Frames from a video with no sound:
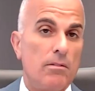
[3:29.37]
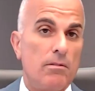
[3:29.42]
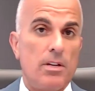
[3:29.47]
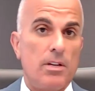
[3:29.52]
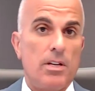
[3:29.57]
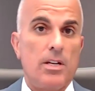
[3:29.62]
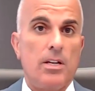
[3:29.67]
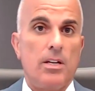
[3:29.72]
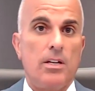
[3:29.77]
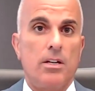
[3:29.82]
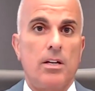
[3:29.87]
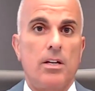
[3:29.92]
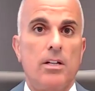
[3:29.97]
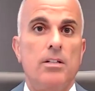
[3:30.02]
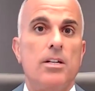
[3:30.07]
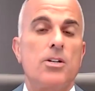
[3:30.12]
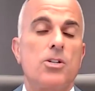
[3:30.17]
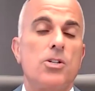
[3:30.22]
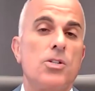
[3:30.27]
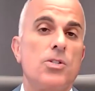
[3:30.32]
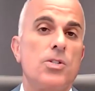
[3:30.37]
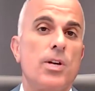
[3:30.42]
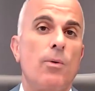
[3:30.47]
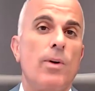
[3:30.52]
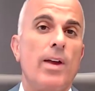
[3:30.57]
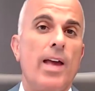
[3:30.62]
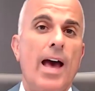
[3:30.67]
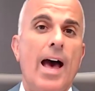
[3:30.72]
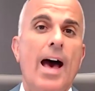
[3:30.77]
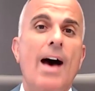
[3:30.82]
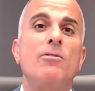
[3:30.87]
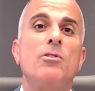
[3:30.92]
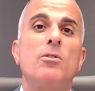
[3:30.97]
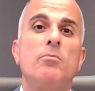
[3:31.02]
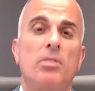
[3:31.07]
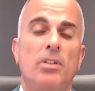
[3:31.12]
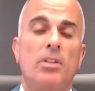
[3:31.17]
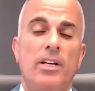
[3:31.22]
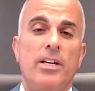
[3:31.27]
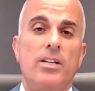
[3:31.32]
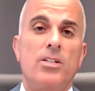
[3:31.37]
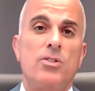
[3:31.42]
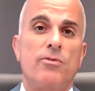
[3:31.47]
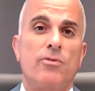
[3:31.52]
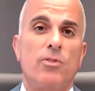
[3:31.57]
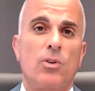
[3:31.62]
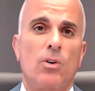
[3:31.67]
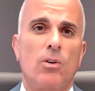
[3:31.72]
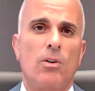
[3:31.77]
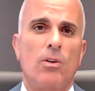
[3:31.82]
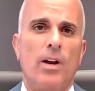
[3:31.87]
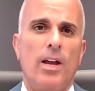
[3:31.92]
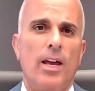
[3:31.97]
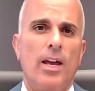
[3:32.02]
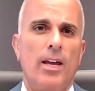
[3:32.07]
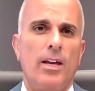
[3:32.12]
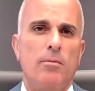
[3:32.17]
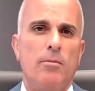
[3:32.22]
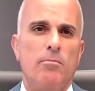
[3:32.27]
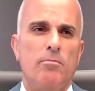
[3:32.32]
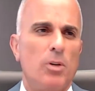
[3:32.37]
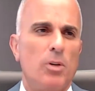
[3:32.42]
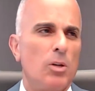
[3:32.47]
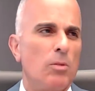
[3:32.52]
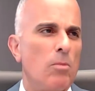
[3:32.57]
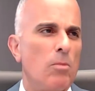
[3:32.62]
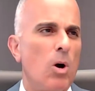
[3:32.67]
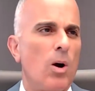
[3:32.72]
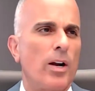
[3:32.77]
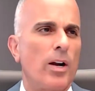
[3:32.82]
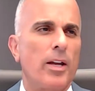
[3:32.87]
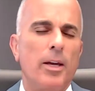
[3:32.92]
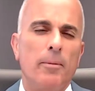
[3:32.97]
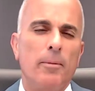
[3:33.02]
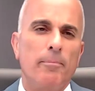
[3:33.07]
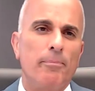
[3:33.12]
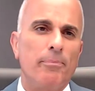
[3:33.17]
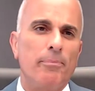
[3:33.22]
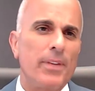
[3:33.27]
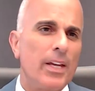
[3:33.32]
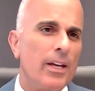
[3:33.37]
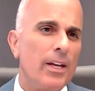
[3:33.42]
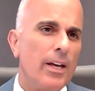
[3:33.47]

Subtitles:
the conditions that we have in place for a bull market?